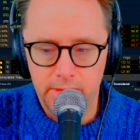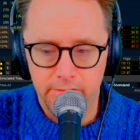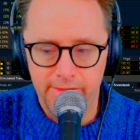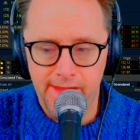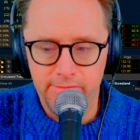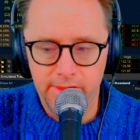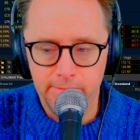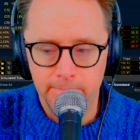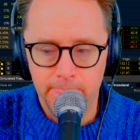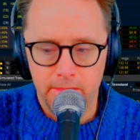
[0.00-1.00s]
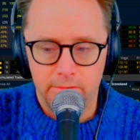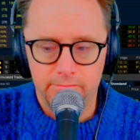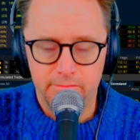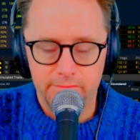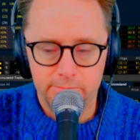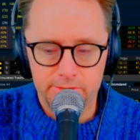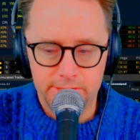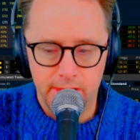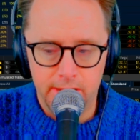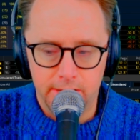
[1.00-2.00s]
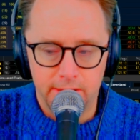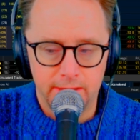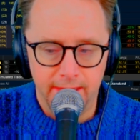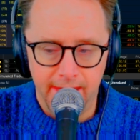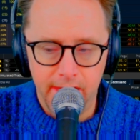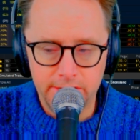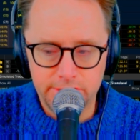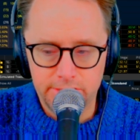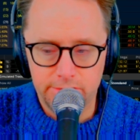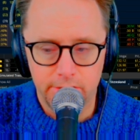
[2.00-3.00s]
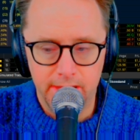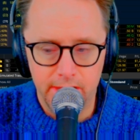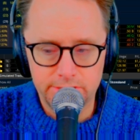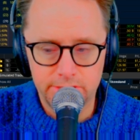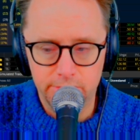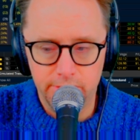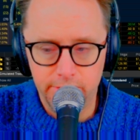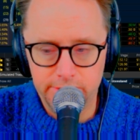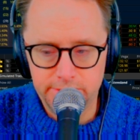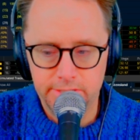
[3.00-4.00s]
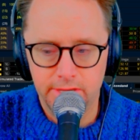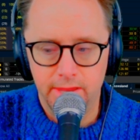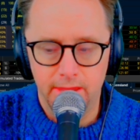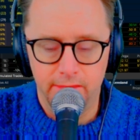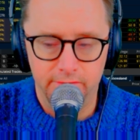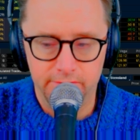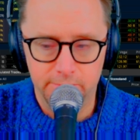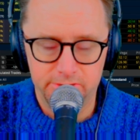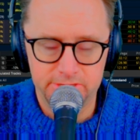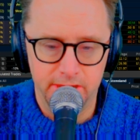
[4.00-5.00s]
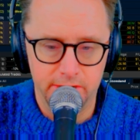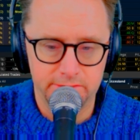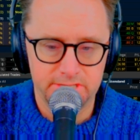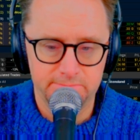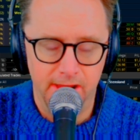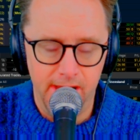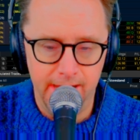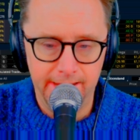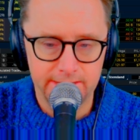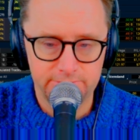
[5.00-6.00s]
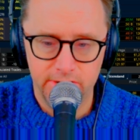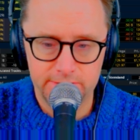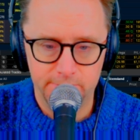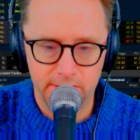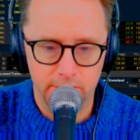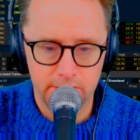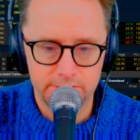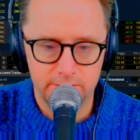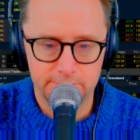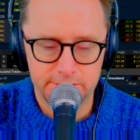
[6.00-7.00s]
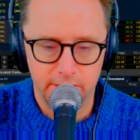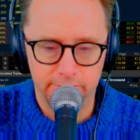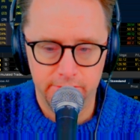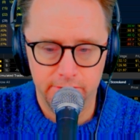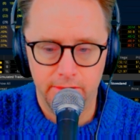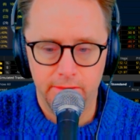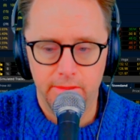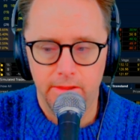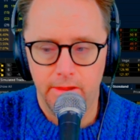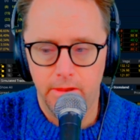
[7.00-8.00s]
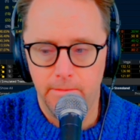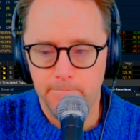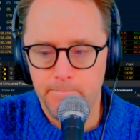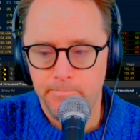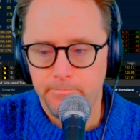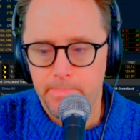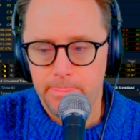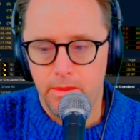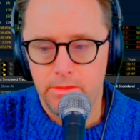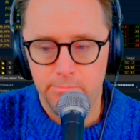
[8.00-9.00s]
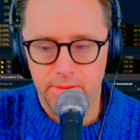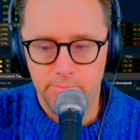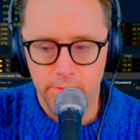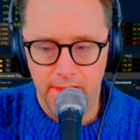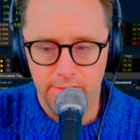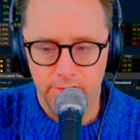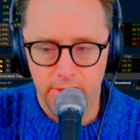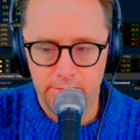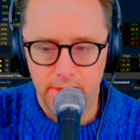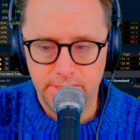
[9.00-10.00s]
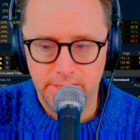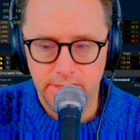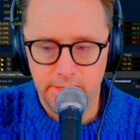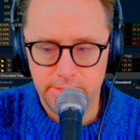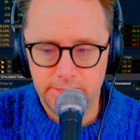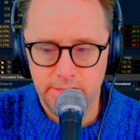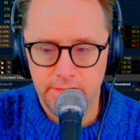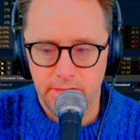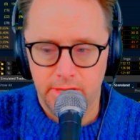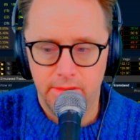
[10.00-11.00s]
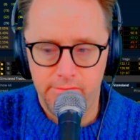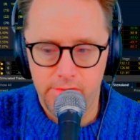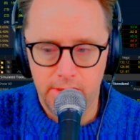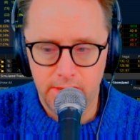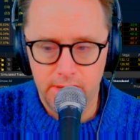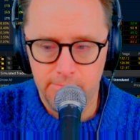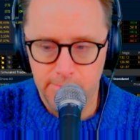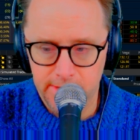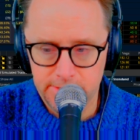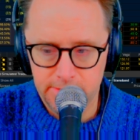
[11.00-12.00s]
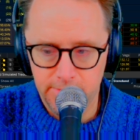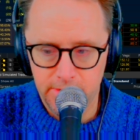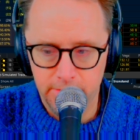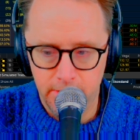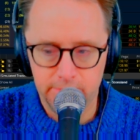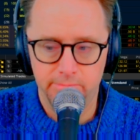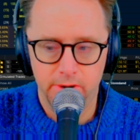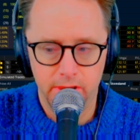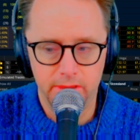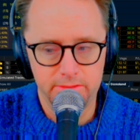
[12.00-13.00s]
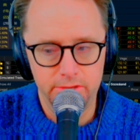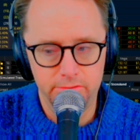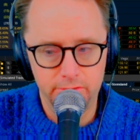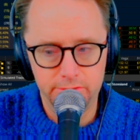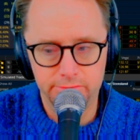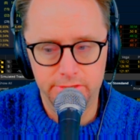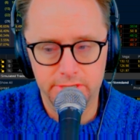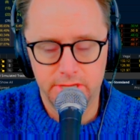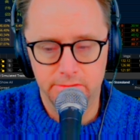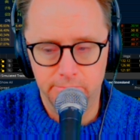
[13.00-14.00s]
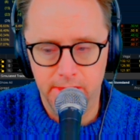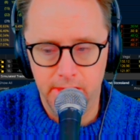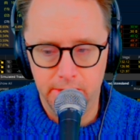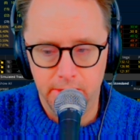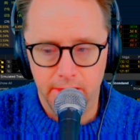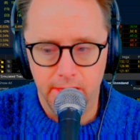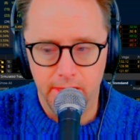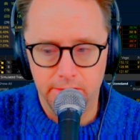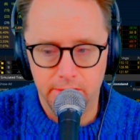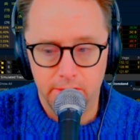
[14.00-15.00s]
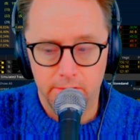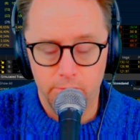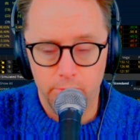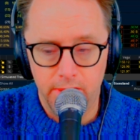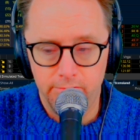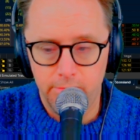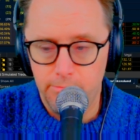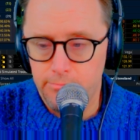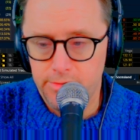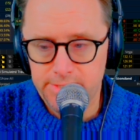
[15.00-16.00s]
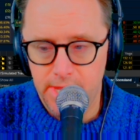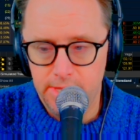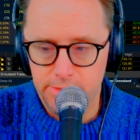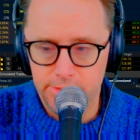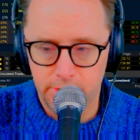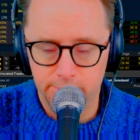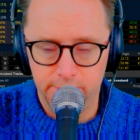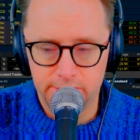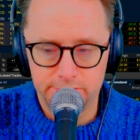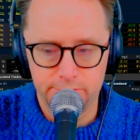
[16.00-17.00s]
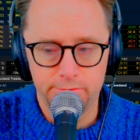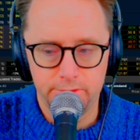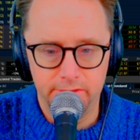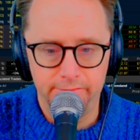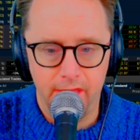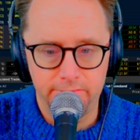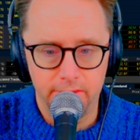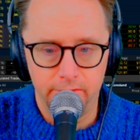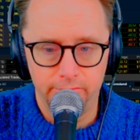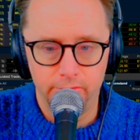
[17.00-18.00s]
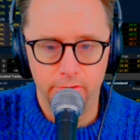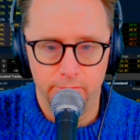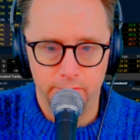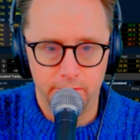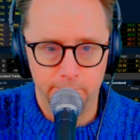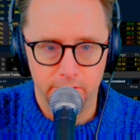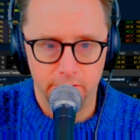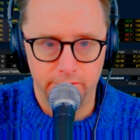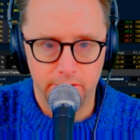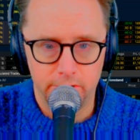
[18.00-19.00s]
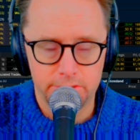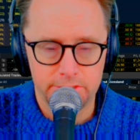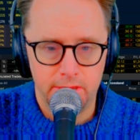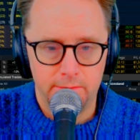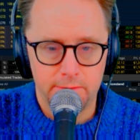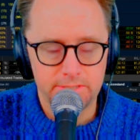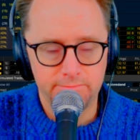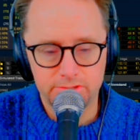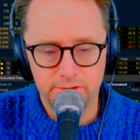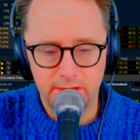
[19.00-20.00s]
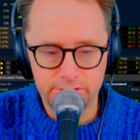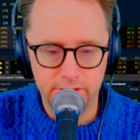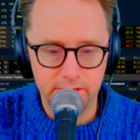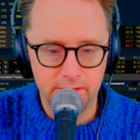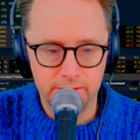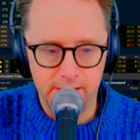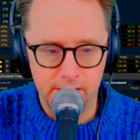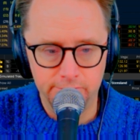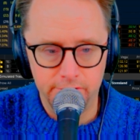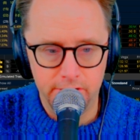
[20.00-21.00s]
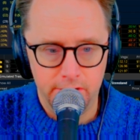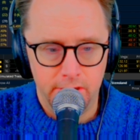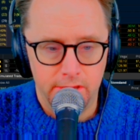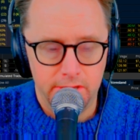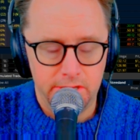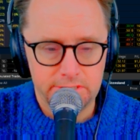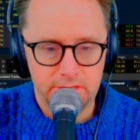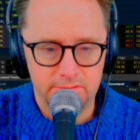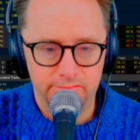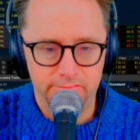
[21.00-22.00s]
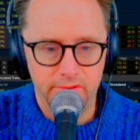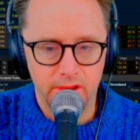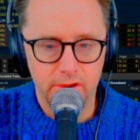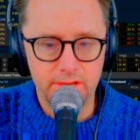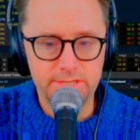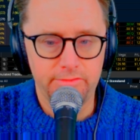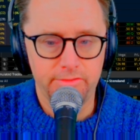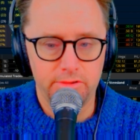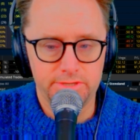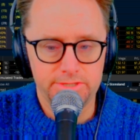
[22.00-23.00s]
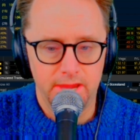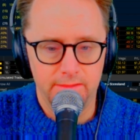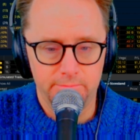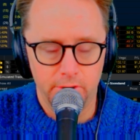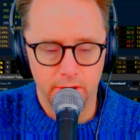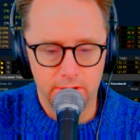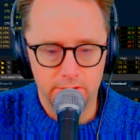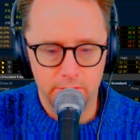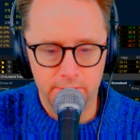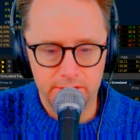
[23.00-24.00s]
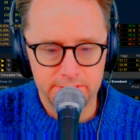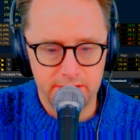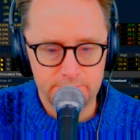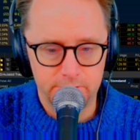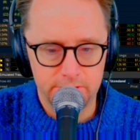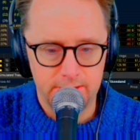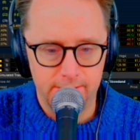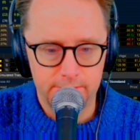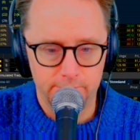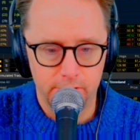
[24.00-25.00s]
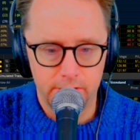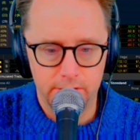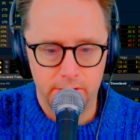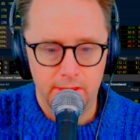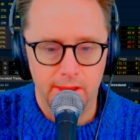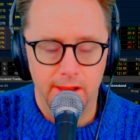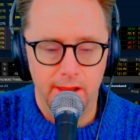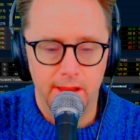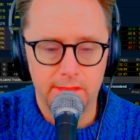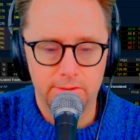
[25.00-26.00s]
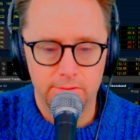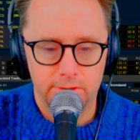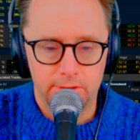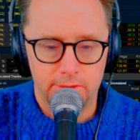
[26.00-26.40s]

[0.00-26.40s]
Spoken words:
of having 50% cash or cash equivalents and 50% in the SPY as far as my long-term stuff. Other people have other ideas. If you're going to commit to being long the market, then you really do need to commit, and whatever percentage you're committed to, leave that there for a period of years. Because if you try to trade in and out of it, it's going to be very difficult to time the market. Nobody is an expert at timing the market. I don't